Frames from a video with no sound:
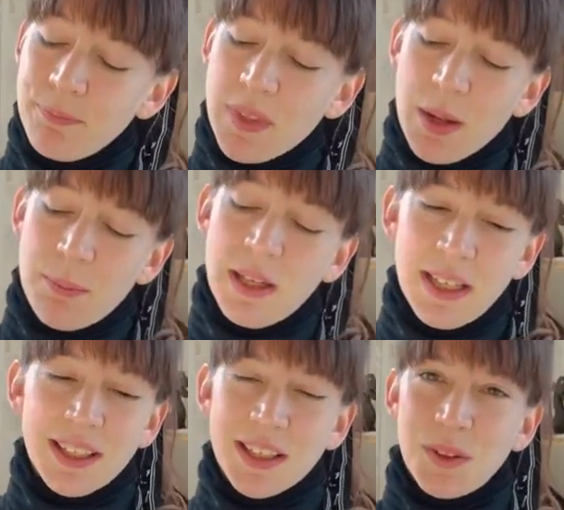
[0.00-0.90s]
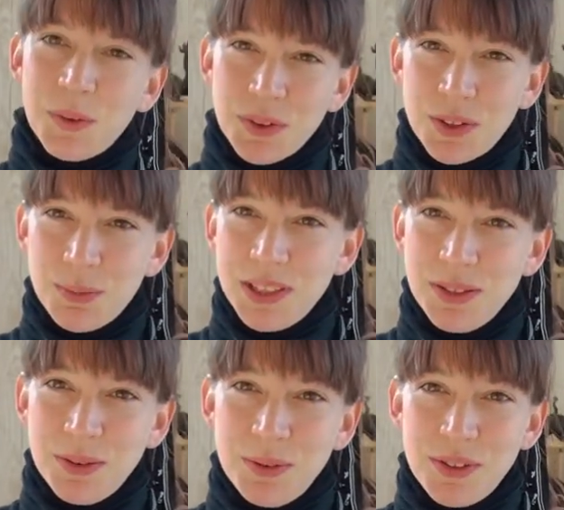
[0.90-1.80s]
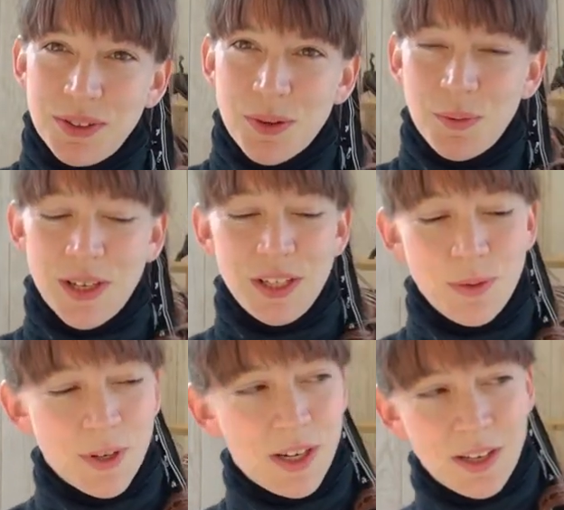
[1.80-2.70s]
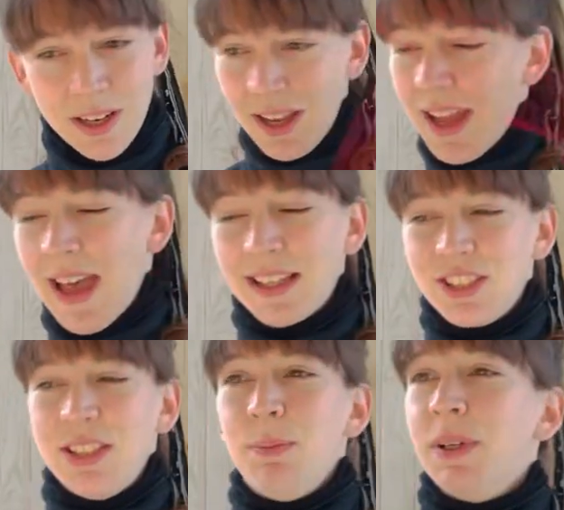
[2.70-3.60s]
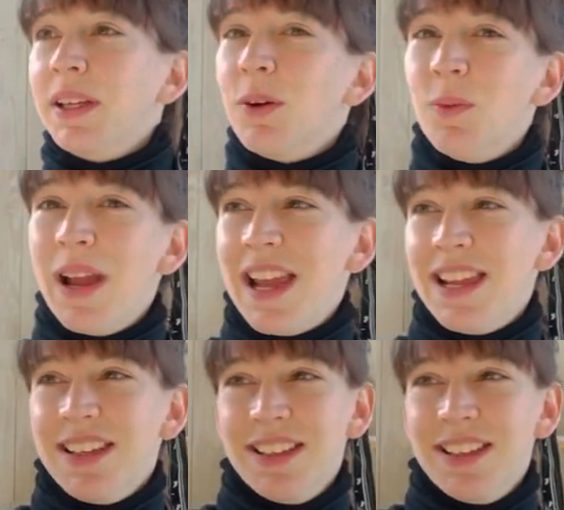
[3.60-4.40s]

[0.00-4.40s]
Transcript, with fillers: but it can also be used when you are actually putting it away